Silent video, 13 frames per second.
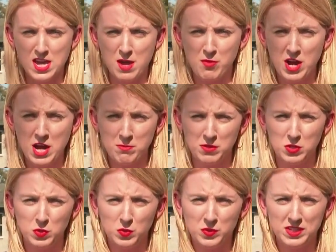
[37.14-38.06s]
Yeah, Brian
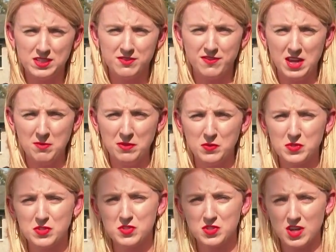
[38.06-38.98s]
McCluney's family
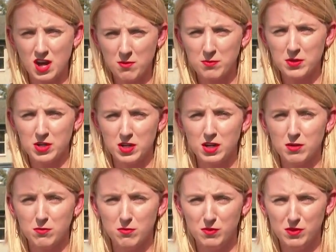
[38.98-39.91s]
was a somber
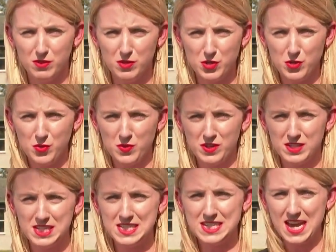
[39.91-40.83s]
noon
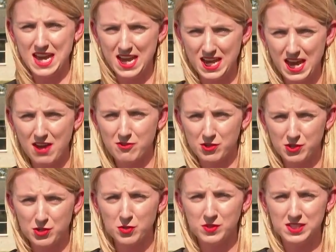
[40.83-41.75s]
today,
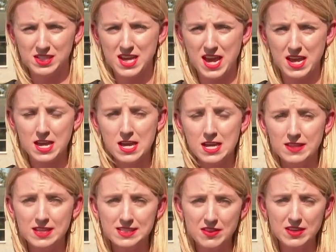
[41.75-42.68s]
afternoon today.
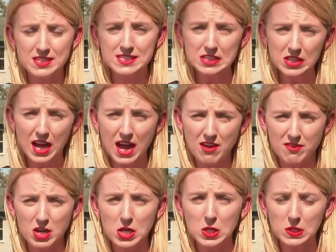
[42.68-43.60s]
They say they still
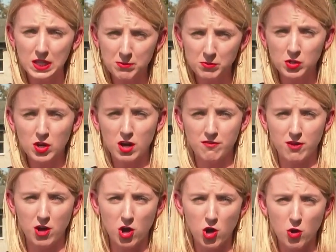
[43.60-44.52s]
have a glimmer of
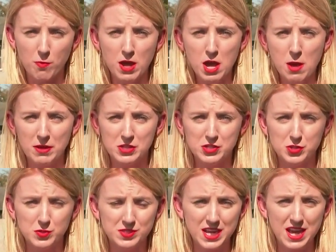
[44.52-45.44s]
hope, but
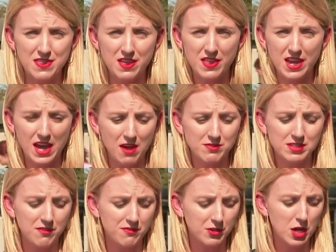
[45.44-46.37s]
do say that they have
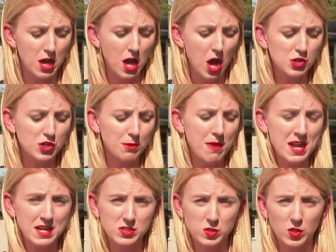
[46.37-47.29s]
suffered a
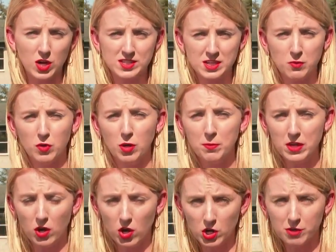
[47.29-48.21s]
tremendous loss and it will
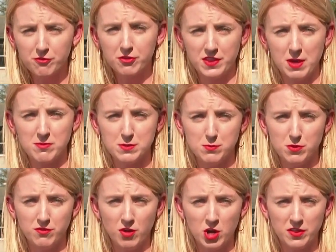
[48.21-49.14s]
be hard for them to
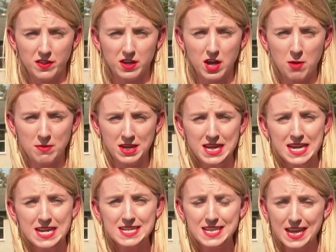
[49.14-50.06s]
move on in the coming
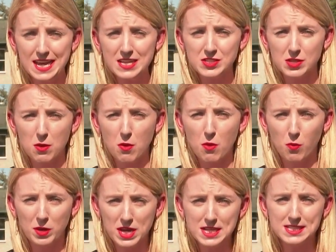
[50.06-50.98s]
days,
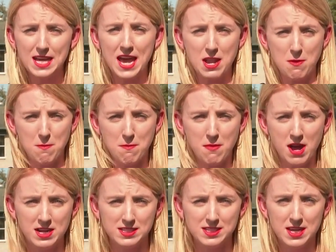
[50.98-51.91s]
weeks and
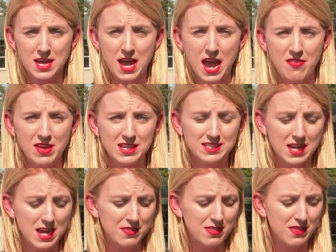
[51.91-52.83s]
months. And they
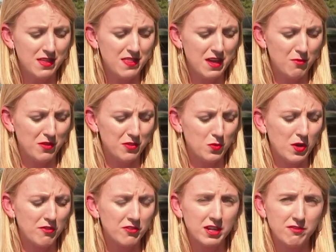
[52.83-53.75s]
say that, that with
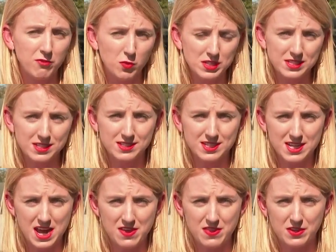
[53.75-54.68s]
quivering voices
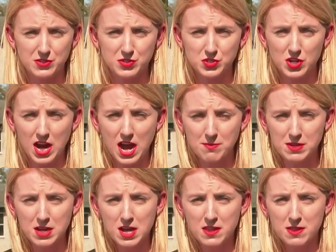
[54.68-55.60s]
today, they
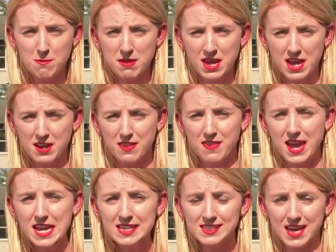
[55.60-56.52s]
described the man
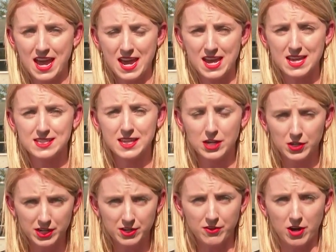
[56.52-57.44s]
they say is
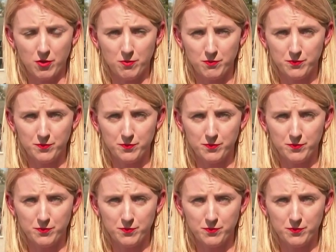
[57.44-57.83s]
their hero.